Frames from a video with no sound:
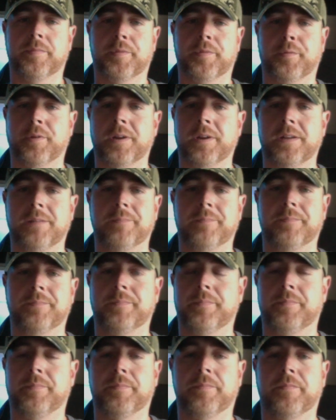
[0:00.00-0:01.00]

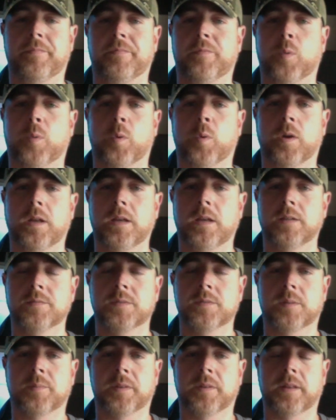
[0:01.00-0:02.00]
340,
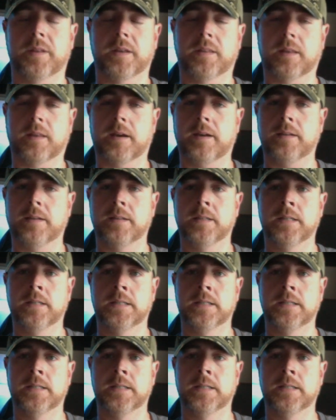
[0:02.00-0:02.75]
something like that.